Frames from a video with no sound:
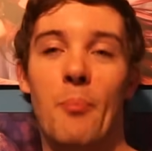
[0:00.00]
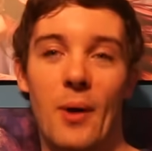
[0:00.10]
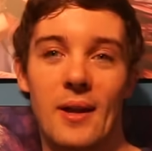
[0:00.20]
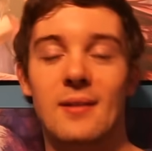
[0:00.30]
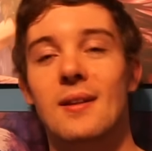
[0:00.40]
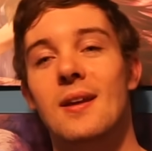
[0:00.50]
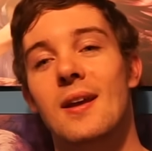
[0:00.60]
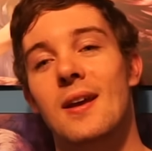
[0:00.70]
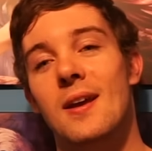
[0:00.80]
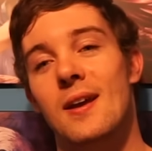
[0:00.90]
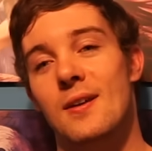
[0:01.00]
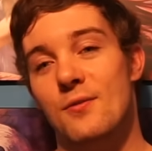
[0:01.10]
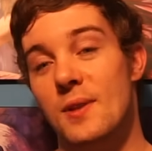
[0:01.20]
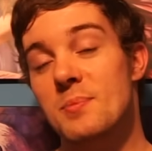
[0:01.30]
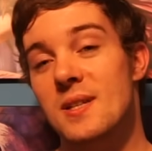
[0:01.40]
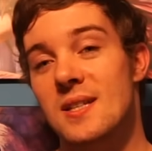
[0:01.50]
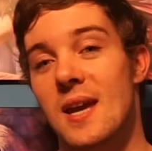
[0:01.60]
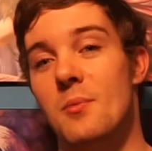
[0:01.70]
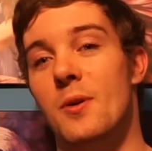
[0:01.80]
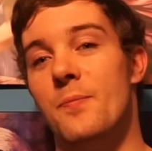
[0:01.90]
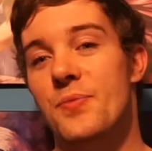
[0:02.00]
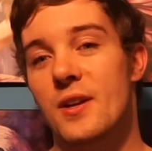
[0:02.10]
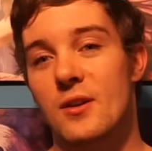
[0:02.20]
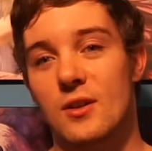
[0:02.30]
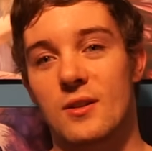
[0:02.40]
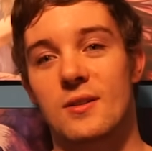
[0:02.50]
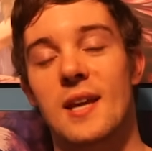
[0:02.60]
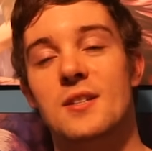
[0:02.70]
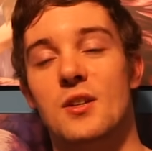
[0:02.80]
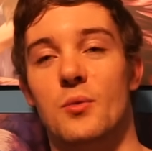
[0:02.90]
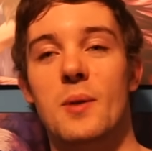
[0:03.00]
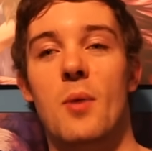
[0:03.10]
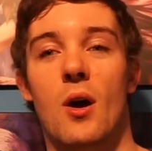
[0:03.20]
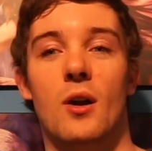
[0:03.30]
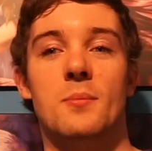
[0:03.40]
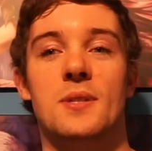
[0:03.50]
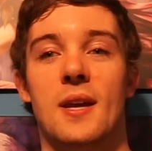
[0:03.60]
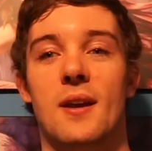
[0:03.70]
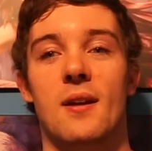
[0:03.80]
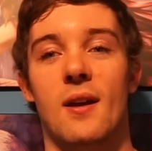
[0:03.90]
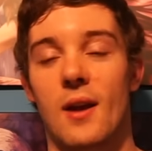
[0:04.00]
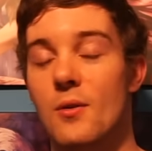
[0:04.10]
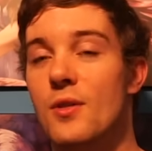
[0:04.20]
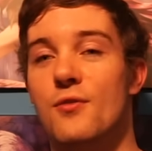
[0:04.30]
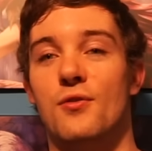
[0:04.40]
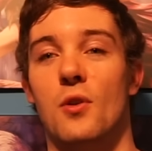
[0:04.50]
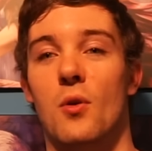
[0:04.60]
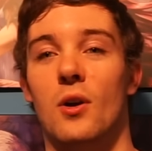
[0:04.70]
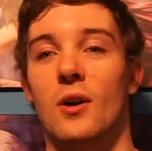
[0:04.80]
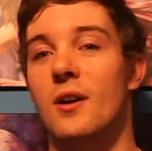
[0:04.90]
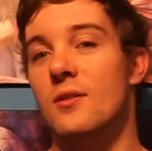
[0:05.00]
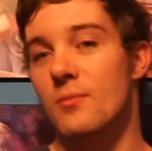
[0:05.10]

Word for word: But flips the table, takes the Grimm arms out of the floor,